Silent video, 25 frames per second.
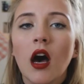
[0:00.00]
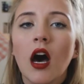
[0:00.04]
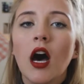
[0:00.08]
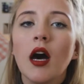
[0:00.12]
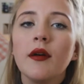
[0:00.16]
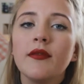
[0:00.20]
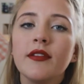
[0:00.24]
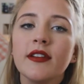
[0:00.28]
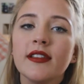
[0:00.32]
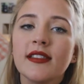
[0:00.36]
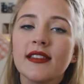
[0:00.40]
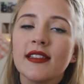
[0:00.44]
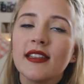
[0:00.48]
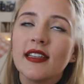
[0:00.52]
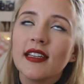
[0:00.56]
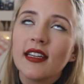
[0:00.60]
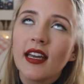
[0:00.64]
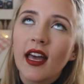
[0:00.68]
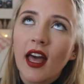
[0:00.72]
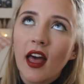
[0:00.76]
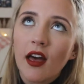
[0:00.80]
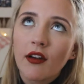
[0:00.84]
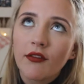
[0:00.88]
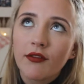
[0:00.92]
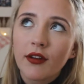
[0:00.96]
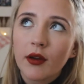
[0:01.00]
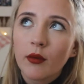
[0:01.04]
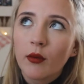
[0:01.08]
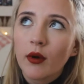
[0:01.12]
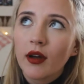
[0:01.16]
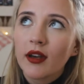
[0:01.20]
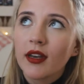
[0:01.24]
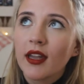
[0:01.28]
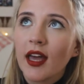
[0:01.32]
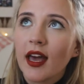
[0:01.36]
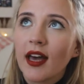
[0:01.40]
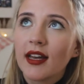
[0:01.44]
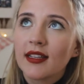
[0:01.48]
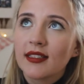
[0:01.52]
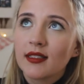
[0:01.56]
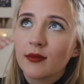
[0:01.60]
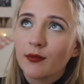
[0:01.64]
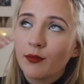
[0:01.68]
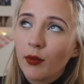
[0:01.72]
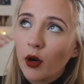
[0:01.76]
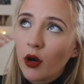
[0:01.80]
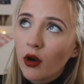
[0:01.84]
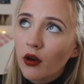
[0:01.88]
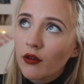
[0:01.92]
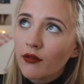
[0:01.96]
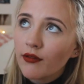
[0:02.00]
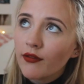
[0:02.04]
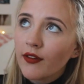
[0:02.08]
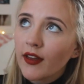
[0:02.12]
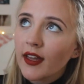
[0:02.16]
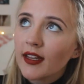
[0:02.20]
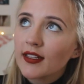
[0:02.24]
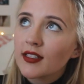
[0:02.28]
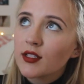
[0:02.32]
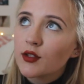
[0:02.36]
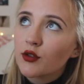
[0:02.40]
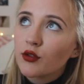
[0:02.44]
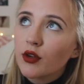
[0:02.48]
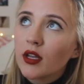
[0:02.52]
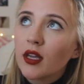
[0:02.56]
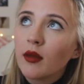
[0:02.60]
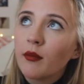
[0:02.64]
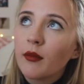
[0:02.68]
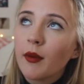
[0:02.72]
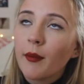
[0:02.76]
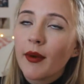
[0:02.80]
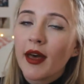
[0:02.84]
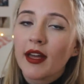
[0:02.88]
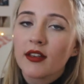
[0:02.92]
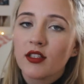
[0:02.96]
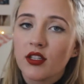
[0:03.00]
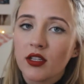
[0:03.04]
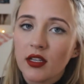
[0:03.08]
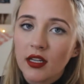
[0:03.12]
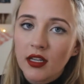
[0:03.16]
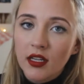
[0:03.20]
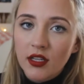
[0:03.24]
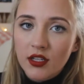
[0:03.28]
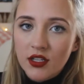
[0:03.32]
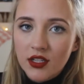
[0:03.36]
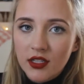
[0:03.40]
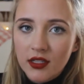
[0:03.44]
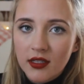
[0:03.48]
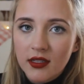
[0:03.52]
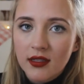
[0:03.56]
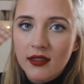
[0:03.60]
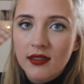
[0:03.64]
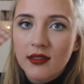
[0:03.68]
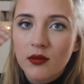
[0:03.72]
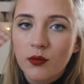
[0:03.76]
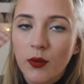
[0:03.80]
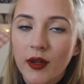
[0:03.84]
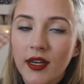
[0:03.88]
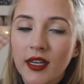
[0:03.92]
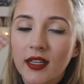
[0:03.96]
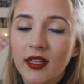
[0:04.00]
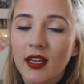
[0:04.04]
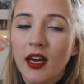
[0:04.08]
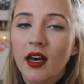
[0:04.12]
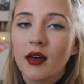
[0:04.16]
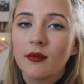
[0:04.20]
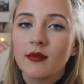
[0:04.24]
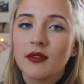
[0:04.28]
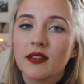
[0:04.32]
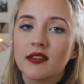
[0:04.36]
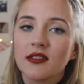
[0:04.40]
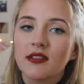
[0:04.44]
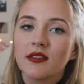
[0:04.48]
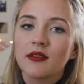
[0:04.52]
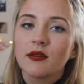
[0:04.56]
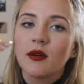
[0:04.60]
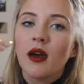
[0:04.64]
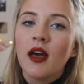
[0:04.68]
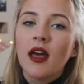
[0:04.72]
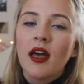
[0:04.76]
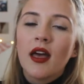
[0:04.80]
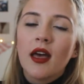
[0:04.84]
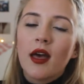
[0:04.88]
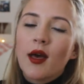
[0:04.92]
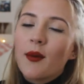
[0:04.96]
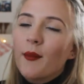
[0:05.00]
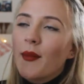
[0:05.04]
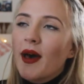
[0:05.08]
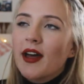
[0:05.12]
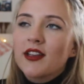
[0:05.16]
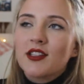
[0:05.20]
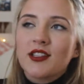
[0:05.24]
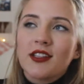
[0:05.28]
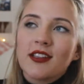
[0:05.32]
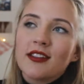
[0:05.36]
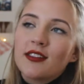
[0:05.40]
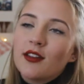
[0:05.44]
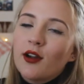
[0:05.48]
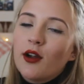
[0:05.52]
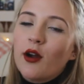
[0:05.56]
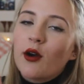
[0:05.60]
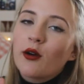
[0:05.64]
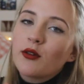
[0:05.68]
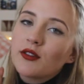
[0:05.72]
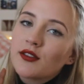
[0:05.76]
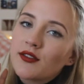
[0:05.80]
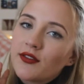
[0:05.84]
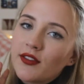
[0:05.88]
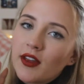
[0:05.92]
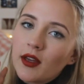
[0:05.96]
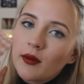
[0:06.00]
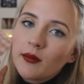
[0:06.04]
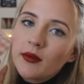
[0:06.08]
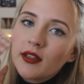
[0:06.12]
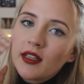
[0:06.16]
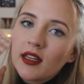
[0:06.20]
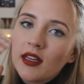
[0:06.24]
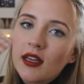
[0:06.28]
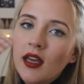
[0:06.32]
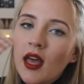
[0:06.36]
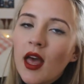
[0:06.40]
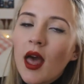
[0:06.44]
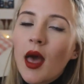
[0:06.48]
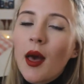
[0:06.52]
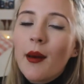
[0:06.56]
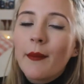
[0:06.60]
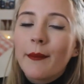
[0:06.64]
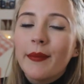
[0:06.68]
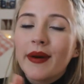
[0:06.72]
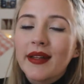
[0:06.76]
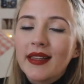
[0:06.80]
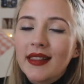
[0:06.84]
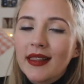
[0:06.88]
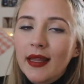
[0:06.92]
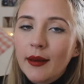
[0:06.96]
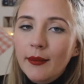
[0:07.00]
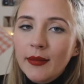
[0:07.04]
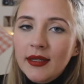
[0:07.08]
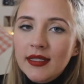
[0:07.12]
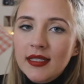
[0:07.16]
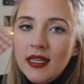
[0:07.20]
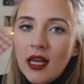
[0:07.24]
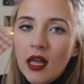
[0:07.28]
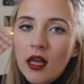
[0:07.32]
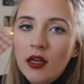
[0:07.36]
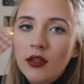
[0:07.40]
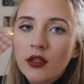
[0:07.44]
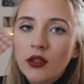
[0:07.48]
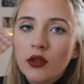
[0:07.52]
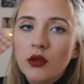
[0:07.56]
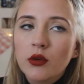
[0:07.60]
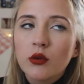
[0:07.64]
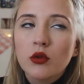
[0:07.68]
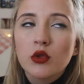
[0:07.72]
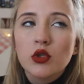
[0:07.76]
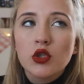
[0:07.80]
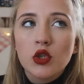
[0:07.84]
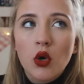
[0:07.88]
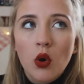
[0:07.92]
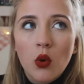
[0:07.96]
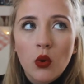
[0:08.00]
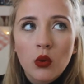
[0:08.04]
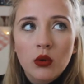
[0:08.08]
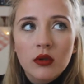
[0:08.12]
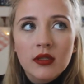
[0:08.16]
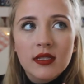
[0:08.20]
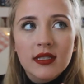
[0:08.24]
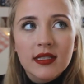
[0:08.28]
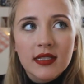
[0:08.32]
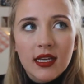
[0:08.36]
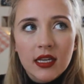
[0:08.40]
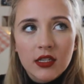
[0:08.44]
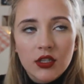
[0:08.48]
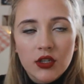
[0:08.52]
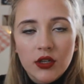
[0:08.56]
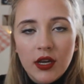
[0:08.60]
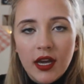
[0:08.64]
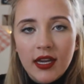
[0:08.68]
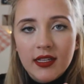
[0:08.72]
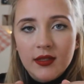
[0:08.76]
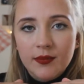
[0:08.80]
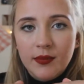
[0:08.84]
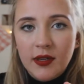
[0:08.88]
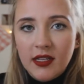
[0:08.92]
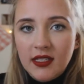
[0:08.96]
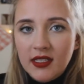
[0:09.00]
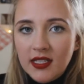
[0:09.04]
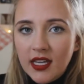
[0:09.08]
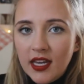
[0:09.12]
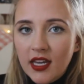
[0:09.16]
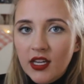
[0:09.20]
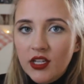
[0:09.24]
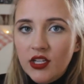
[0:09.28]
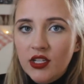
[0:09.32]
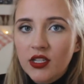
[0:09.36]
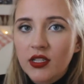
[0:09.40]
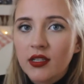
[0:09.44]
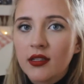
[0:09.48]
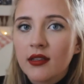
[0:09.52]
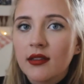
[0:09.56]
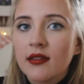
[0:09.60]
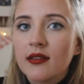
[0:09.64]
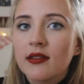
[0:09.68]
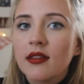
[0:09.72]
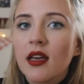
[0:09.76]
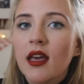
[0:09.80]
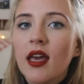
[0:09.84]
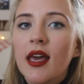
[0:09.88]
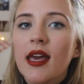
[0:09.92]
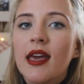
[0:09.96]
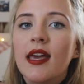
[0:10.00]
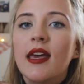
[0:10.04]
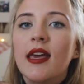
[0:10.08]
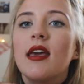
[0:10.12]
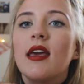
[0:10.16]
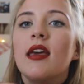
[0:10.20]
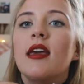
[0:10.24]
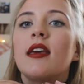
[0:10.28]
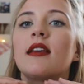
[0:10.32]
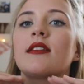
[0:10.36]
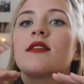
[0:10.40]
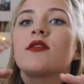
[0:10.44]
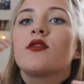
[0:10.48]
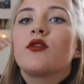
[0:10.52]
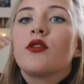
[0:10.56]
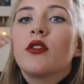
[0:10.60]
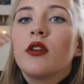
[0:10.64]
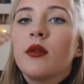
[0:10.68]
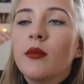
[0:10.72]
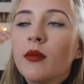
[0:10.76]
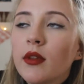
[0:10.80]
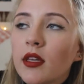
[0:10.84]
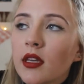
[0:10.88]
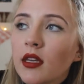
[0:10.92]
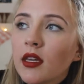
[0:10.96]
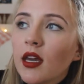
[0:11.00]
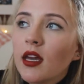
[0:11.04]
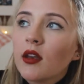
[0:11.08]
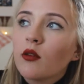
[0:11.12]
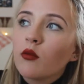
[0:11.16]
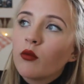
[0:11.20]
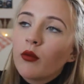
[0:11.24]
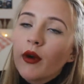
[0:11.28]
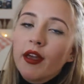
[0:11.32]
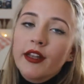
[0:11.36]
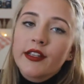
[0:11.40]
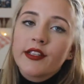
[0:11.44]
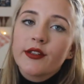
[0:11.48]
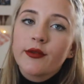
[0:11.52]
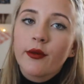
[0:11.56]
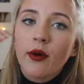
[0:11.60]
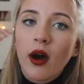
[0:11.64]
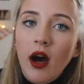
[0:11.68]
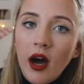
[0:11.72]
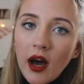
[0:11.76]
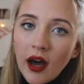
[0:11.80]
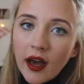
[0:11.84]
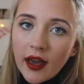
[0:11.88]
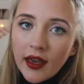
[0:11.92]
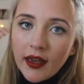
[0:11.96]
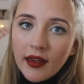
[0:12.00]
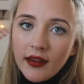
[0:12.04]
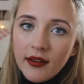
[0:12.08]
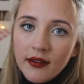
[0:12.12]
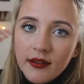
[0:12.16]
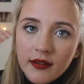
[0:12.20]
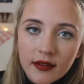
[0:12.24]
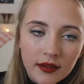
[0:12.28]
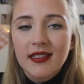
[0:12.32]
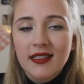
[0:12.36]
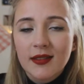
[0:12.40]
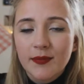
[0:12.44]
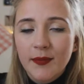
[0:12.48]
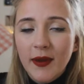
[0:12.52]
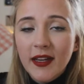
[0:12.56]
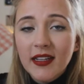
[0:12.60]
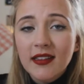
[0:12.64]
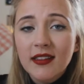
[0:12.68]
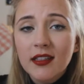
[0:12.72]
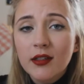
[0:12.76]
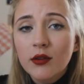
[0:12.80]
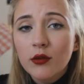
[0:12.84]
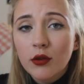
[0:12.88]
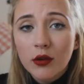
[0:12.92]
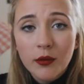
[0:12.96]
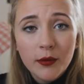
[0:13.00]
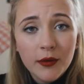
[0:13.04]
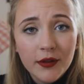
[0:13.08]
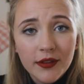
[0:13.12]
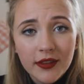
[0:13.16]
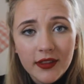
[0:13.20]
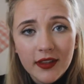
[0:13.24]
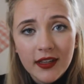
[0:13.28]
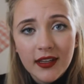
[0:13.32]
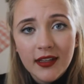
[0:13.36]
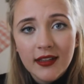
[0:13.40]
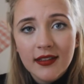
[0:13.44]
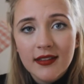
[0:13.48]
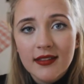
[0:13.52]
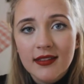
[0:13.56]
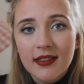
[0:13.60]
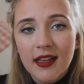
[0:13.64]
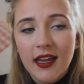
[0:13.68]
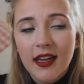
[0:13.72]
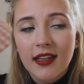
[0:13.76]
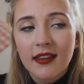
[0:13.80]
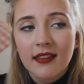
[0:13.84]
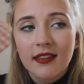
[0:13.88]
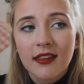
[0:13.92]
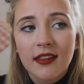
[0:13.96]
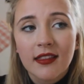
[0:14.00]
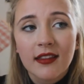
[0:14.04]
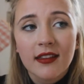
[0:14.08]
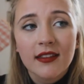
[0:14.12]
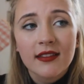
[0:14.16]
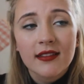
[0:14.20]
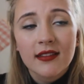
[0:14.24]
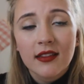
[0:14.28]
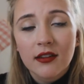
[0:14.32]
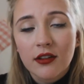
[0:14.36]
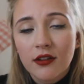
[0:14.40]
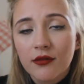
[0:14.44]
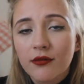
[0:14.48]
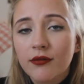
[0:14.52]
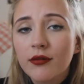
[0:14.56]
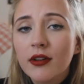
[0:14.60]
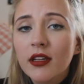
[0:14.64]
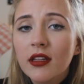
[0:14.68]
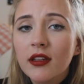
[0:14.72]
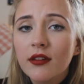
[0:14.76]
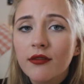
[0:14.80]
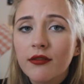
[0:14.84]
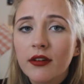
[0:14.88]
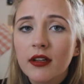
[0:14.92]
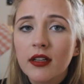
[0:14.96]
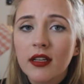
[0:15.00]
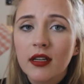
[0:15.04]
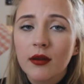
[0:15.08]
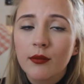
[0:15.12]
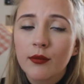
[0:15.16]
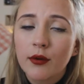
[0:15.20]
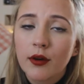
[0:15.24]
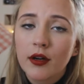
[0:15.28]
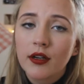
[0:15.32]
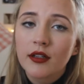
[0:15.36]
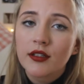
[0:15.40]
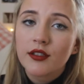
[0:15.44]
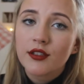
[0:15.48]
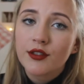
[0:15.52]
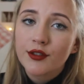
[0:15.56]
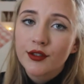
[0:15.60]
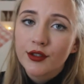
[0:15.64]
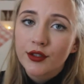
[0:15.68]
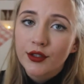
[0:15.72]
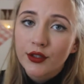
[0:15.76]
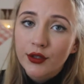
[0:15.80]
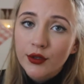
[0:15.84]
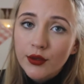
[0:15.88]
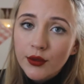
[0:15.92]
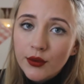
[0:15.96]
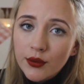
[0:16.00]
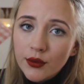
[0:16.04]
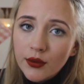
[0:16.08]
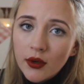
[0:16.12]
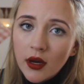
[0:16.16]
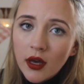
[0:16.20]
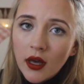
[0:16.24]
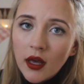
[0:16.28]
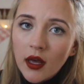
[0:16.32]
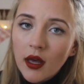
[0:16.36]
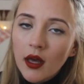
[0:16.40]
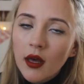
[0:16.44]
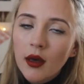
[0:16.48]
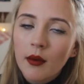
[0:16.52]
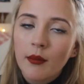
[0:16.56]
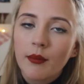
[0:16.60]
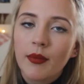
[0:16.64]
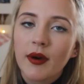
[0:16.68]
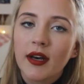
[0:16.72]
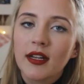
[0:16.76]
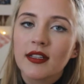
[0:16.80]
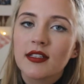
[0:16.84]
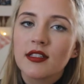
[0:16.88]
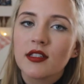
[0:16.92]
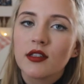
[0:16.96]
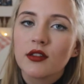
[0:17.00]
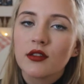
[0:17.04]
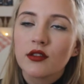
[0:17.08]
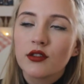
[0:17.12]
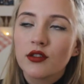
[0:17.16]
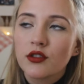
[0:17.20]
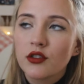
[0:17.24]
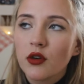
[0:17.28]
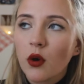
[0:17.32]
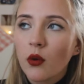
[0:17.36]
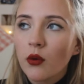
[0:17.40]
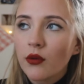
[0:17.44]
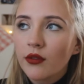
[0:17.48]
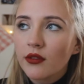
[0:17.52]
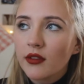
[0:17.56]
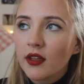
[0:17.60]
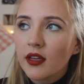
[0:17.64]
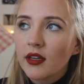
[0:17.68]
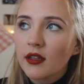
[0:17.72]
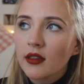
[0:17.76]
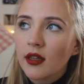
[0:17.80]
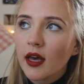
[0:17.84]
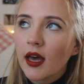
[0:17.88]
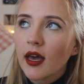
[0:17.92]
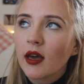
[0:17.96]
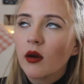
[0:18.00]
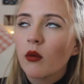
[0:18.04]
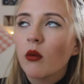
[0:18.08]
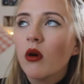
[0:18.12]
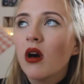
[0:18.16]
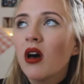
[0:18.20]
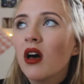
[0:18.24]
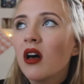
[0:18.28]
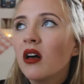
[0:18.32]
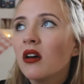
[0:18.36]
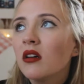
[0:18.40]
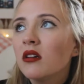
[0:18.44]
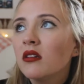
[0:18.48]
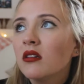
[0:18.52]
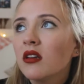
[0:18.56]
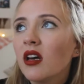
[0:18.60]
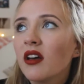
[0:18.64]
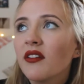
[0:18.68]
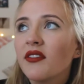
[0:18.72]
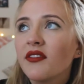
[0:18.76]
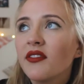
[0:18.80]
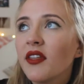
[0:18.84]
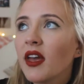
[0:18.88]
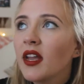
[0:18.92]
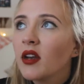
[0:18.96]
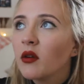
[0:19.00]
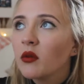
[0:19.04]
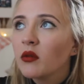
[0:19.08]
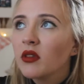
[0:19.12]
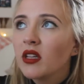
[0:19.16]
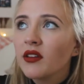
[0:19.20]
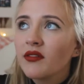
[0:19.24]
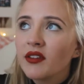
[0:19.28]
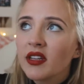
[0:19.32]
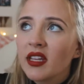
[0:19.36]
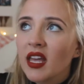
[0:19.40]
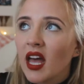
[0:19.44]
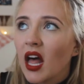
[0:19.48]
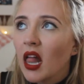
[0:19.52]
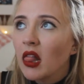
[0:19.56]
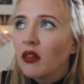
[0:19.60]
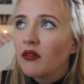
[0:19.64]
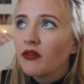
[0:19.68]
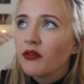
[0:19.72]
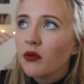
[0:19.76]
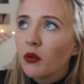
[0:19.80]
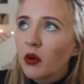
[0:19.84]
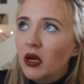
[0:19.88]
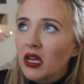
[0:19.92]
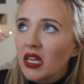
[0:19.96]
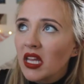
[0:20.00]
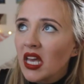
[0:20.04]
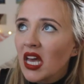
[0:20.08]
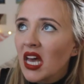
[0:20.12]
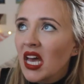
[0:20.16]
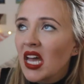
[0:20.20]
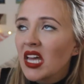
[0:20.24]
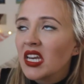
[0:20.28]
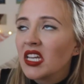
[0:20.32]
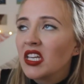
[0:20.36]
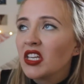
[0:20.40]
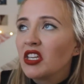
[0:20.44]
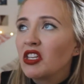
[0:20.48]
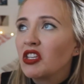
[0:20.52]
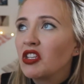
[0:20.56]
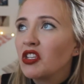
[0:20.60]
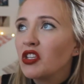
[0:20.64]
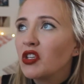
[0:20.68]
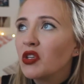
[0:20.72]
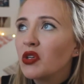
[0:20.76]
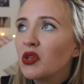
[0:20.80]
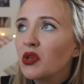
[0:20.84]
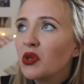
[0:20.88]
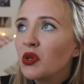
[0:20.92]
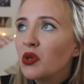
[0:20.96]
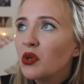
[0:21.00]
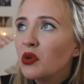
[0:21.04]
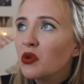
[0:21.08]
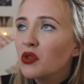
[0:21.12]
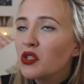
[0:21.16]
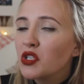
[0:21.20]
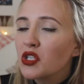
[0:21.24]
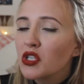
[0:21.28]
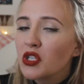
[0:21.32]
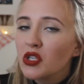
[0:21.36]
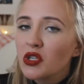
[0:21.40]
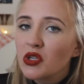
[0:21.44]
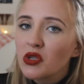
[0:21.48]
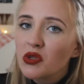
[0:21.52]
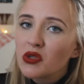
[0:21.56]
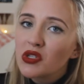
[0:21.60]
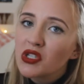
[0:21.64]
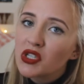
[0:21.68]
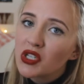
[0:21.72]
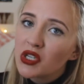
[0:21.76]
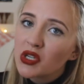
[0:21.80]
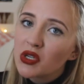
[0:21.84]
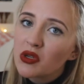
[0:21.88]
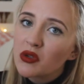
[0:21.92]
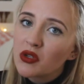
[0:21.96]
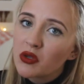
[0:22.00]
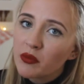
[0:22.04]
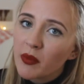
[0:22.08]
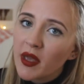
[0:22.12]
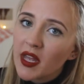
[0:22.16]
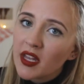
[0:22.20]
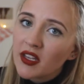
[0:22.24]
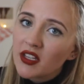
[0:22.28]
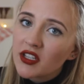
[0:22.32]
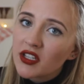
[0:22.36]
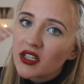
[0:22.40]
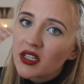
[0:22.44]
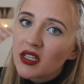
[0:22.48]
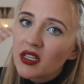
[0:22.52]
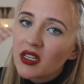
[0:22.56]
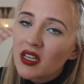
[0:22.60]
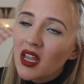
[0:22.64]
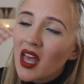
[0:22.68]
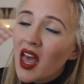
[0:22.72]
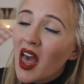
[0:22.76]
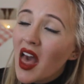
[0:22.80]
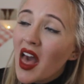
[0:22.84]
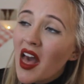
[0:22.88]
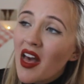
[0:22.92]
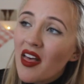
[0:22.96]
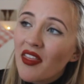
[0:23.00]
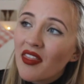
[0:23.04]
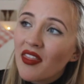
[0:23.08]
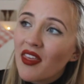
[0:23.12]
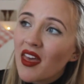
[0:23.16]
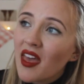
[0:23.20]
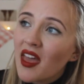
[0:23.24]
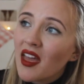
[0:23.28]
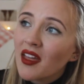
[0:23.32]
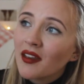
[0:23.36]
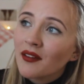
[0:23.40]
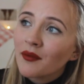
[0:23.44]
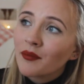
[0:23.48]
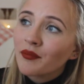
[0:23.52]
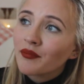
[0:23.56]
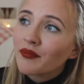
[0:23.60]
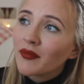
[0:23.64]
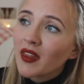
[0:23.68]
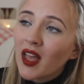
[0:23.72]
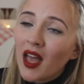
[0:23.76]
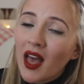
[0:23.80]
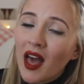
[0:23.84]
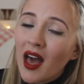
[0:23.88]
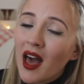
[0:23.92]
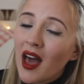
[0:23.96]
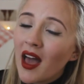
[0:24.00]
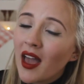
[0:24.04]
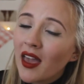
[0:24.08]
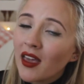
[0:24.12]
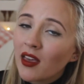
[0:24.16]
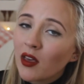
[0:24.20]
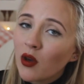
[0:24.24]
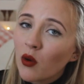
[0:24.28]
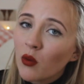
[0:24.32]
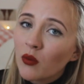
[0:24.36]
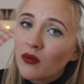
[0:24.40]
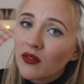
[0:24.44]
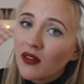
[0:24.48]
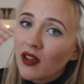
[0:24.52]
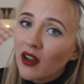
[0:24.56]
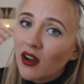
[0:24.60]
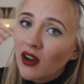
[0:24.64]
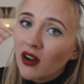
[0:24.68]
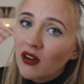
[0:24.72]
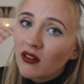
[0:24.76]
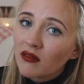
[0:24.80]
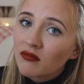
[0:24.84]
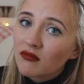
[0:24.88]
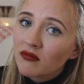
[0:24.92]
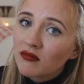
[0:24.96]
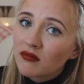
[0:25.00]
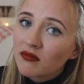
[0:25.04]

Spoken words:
Obviously, everyone has perfect dream imaginations when it comes to imagining their host family, but let me tell you, don't set your expectations extremely and way too high. Expect the normal things and the things that are really, really important to you, but don't think like, well, if they don't live in California in a huge mansion, then I ain't going there.